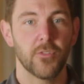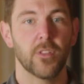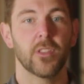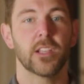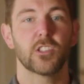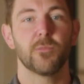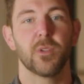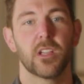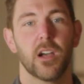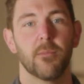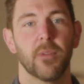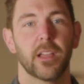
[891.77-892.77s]
unless you
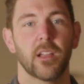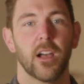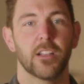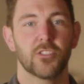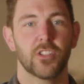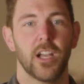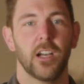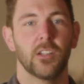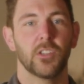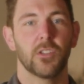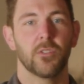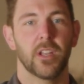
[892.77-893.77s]
become like a
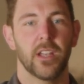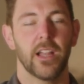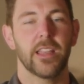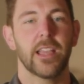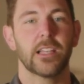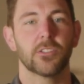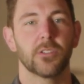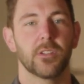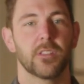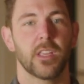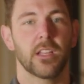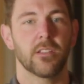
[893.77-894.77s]
child, you cannot enter into
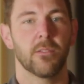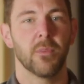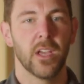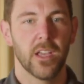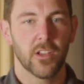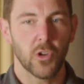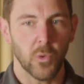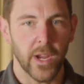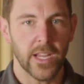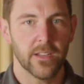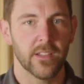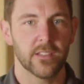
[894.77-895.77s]
the kingdom.
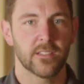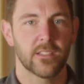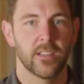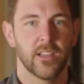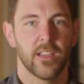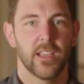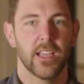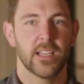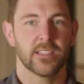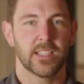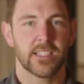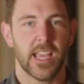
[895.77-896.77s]
Greatness
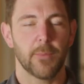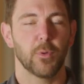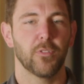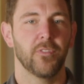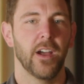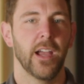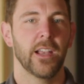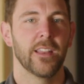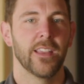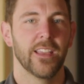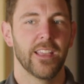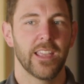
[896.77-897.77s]
is exemplified
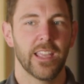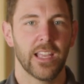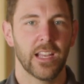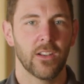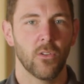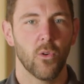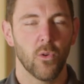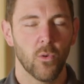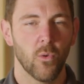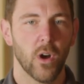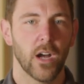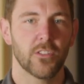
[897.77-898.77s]
in
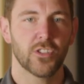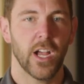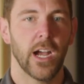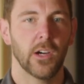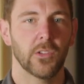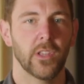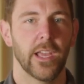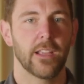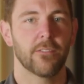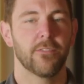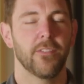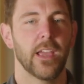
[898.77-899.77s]

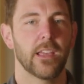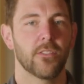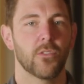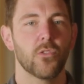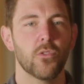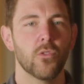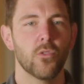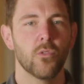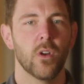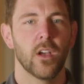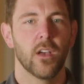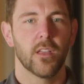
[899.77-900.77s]
childlike faith,
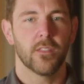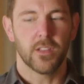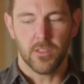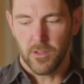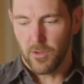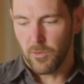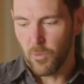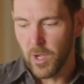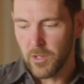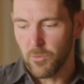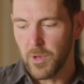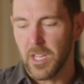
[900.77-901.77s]

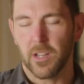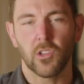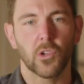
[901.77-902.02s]
what we can